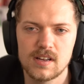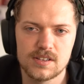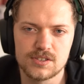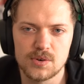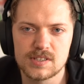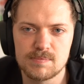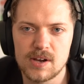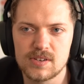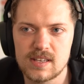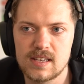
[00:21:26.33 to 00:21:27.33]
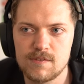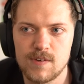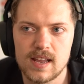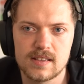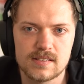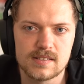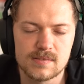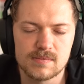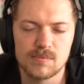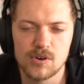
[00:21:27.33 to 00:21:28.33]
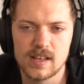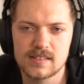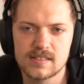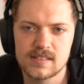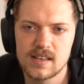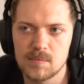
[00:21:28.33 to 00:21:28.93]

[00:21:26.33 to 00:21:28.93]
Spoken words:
so it's about events more or less,